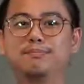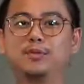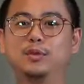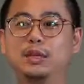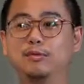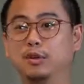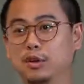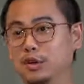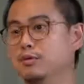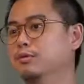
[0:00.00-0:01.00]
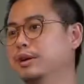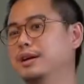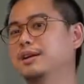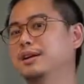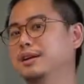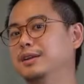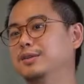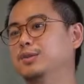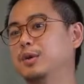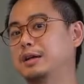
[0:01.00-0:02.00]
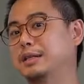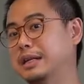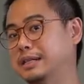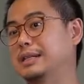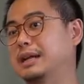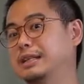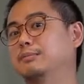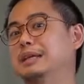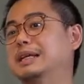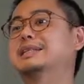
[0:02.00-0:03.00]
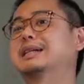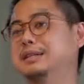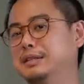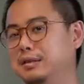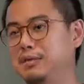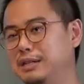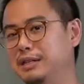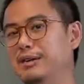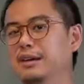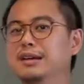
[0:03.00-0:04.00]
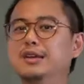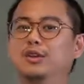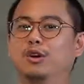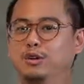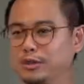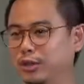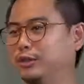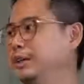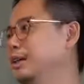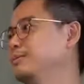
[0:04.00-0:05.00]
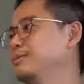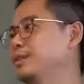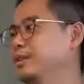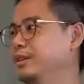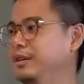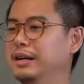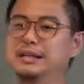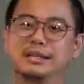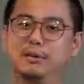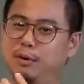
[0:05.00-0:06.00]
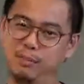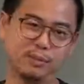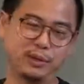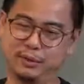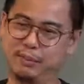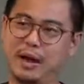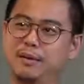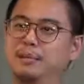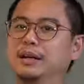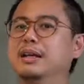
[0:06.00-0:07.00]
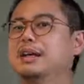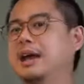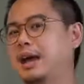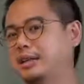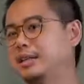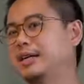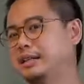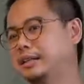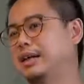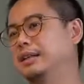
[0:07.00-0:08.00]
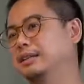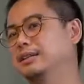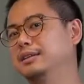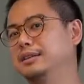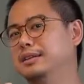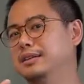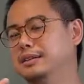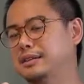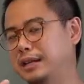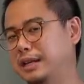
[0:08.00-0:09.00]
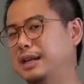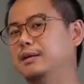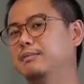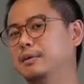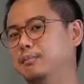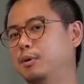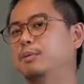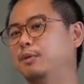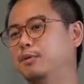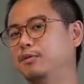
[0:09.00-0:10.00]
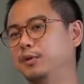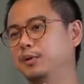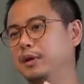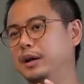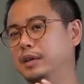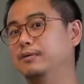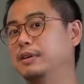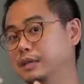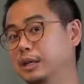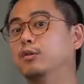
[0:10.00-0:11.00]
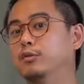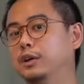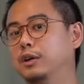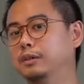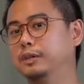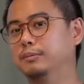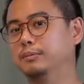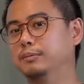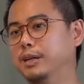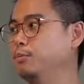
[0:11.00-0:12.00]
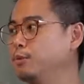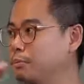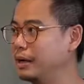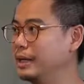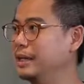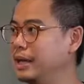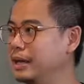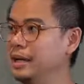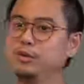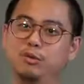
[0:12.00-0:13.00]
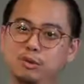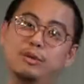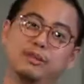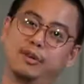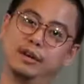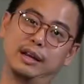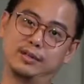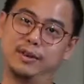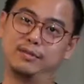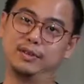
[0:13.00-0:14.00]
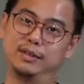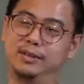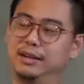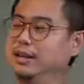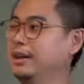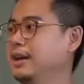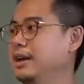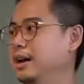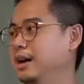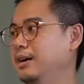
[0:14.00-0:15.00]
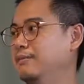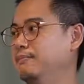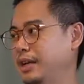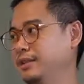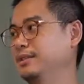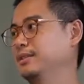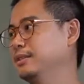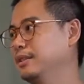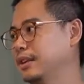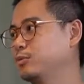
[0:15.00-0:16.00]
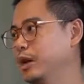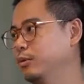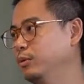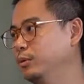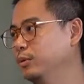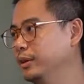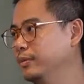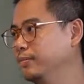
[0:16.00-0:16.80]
if you're new, right, to actually get started, but get started seriously, right? Not on stock tips, not on asking what people want to buy, but actually get started in setting up a proper portfolio and investing over the long term, right? So put in there that you don't need for the next 5 years, right? That's what I would do, right?